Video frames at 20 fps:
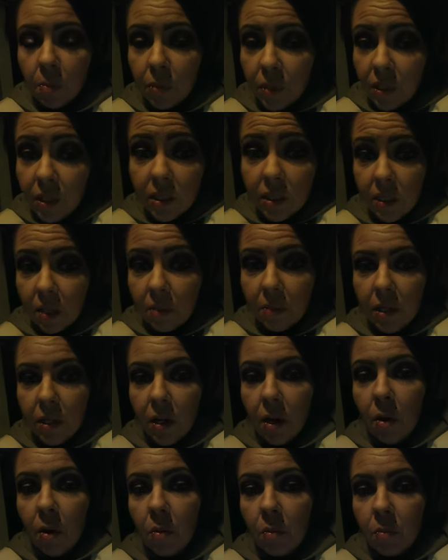please let me
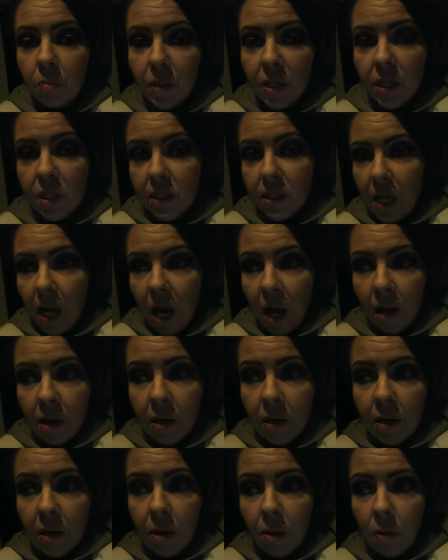know because
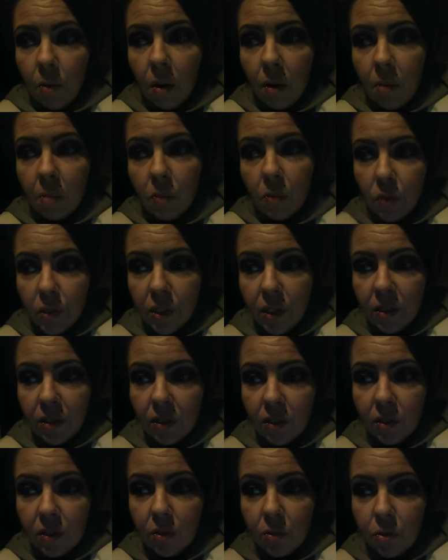I am
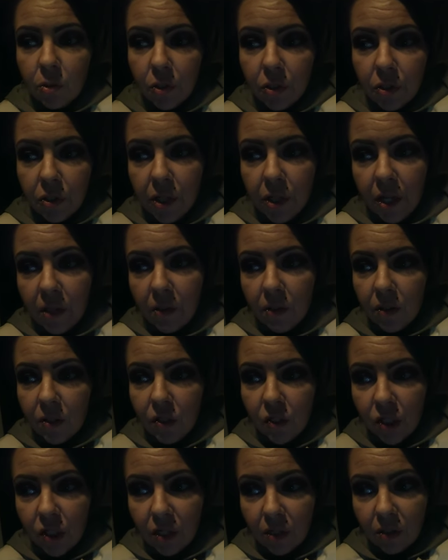looking to create
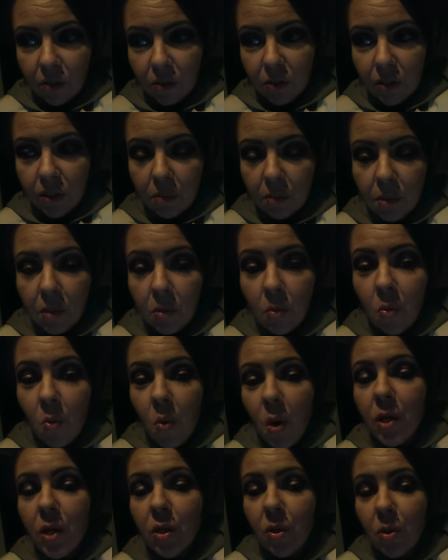this channel to be
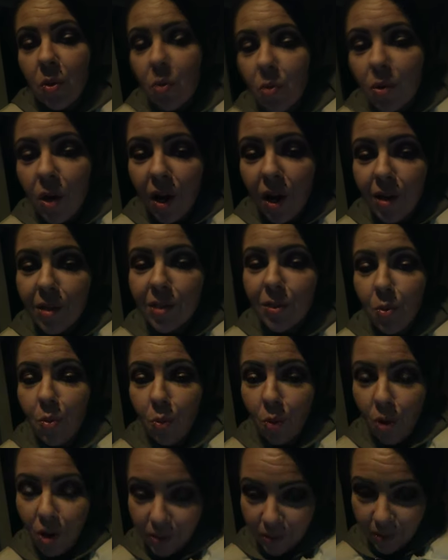what you guys
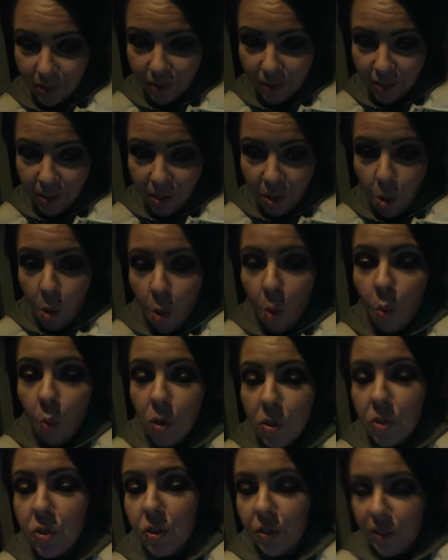want,
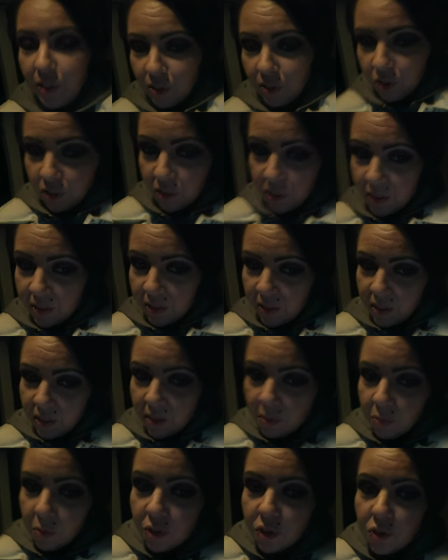what you're interested
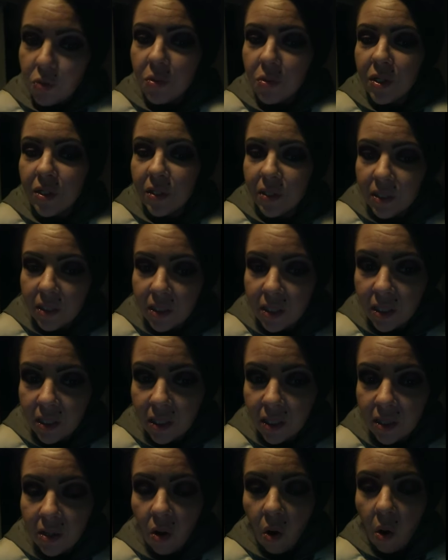in, what you want to
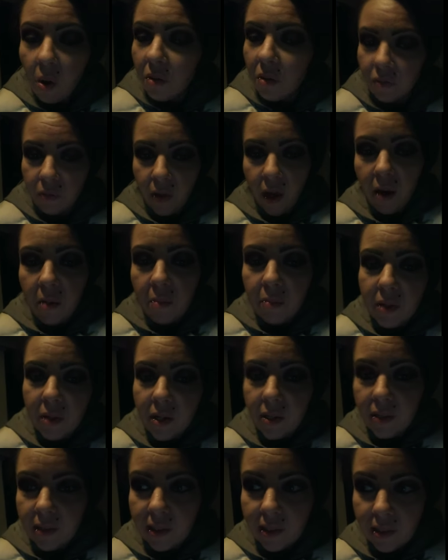see, all of that,
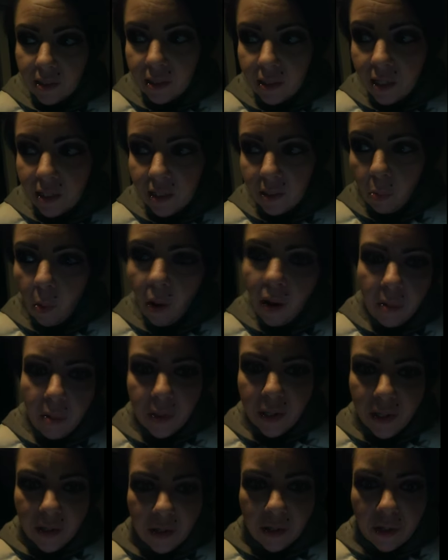because that's why I'm
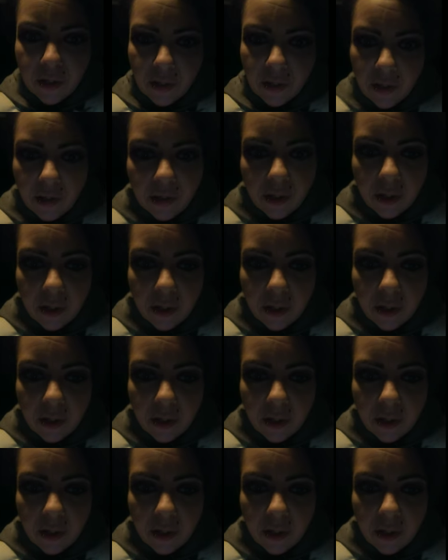here.